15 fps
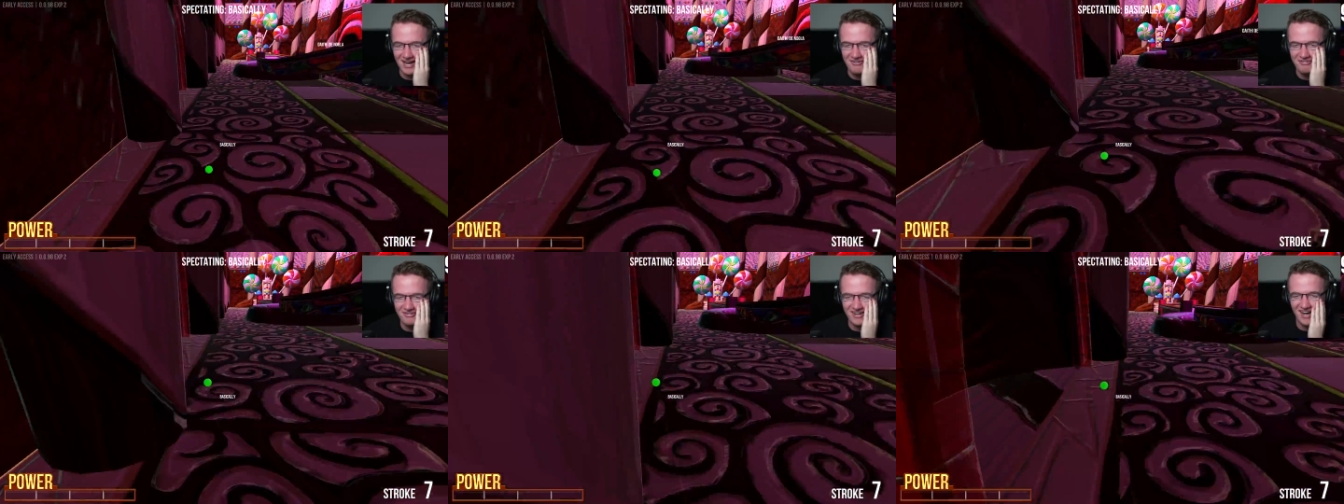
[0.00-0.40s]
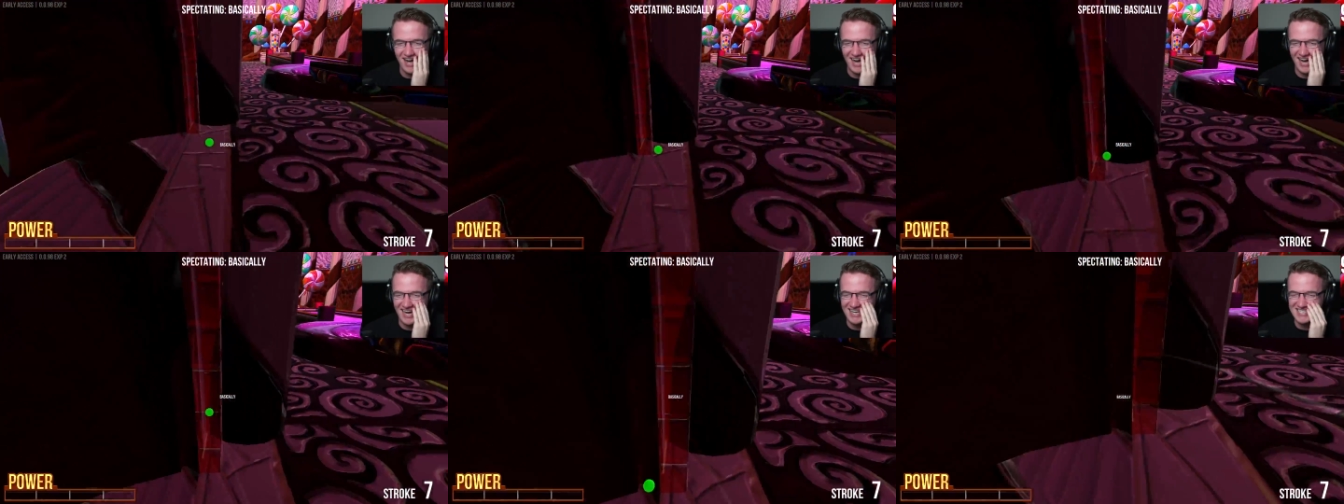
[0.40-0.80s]
I,
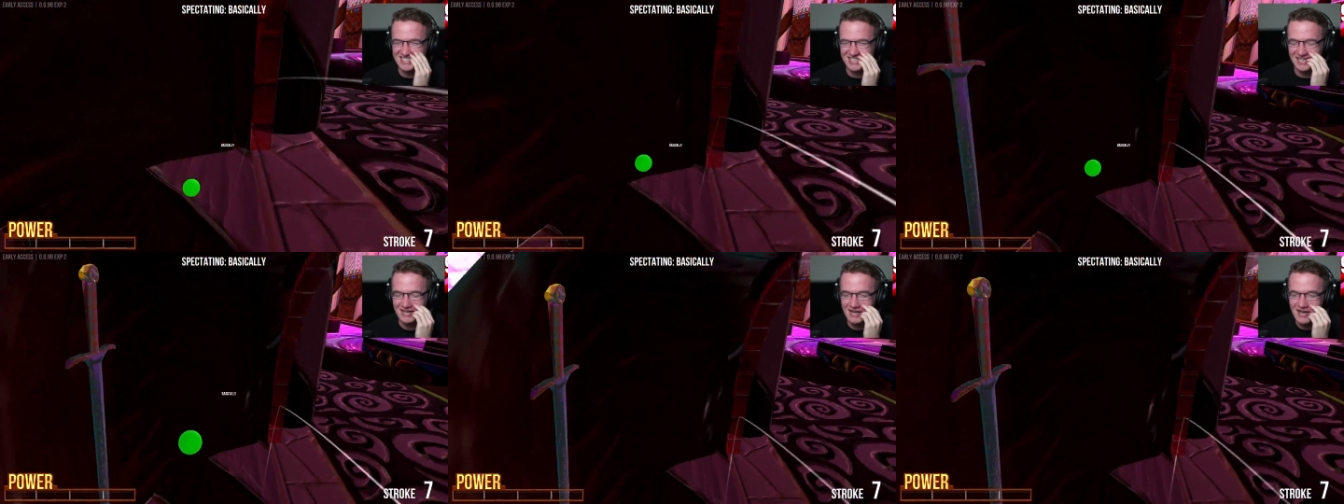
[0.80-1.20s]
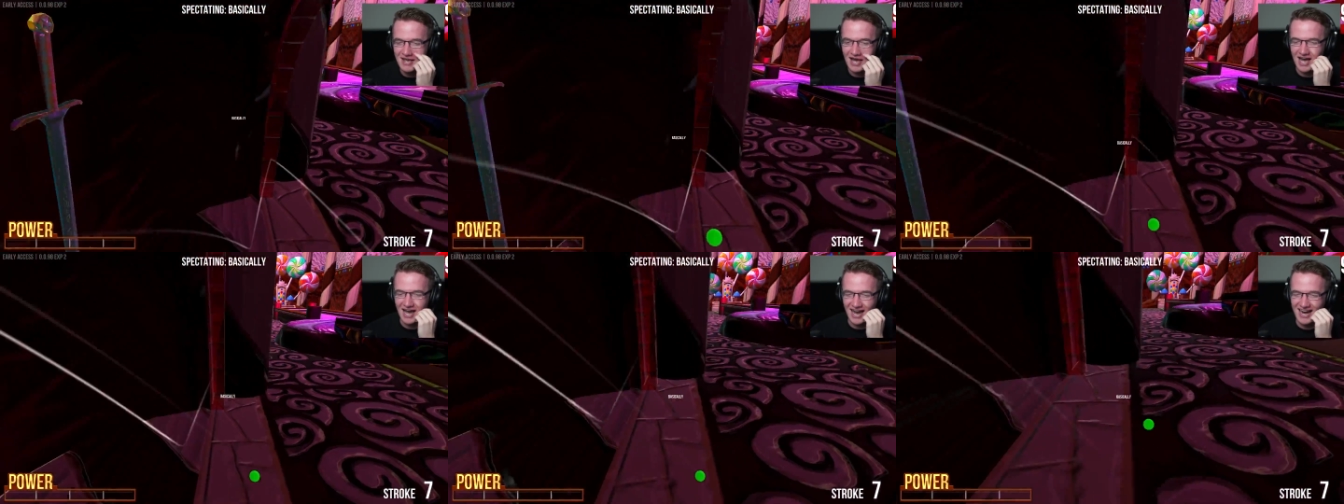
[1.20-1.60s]
actually,
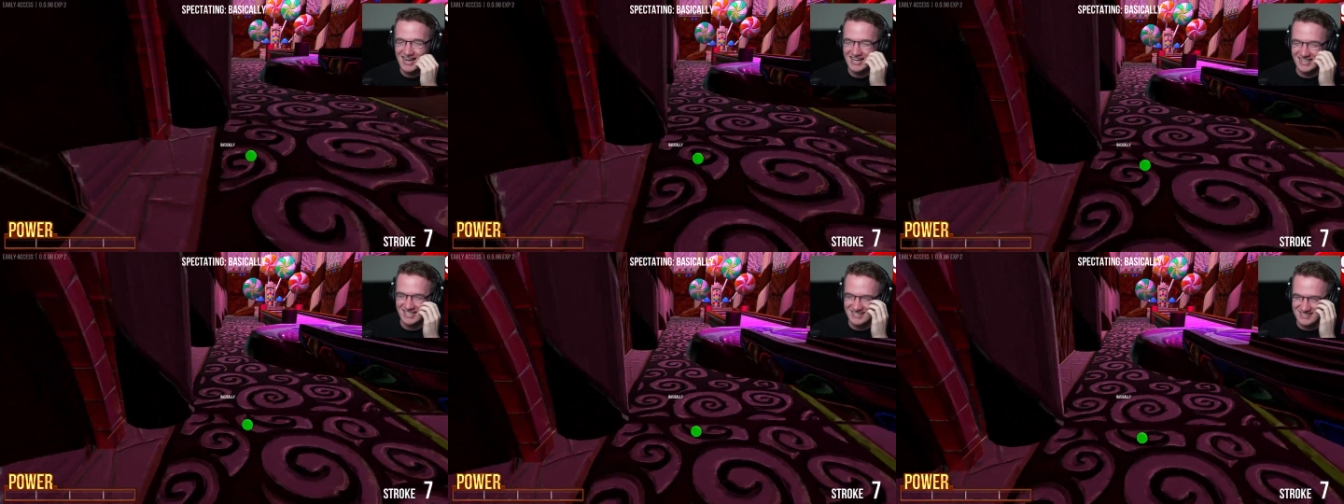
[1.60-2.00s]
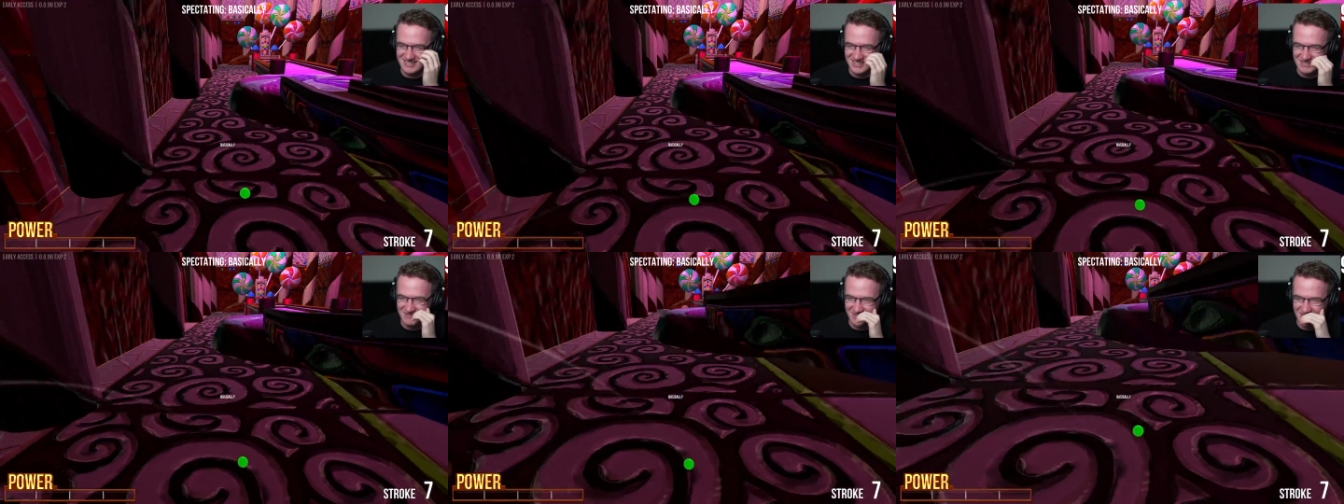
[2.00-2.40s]
Whoa. I
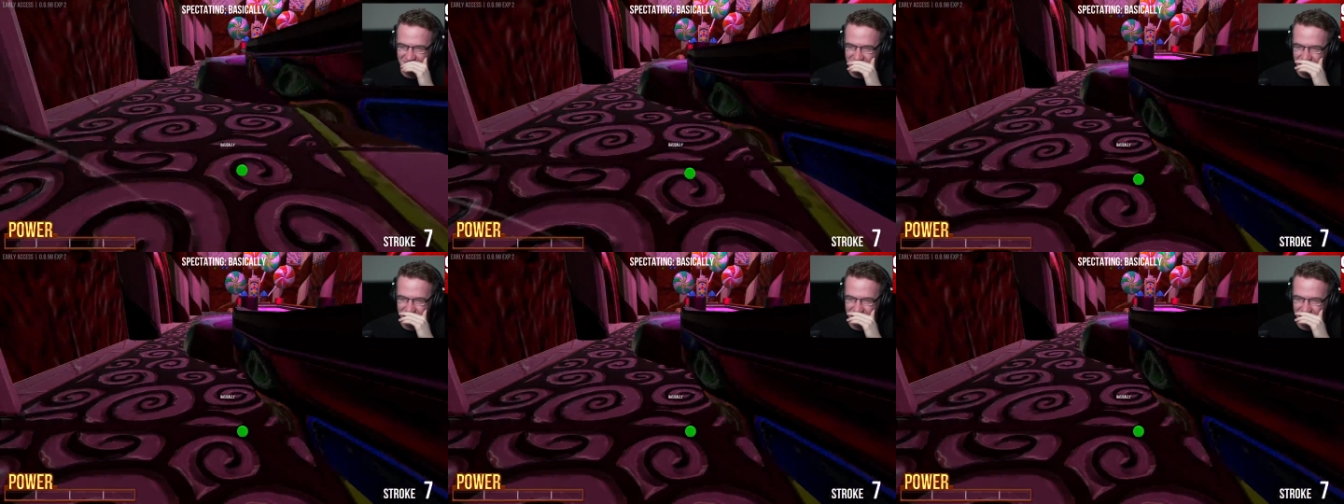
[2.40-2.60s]
legitimately Whoa.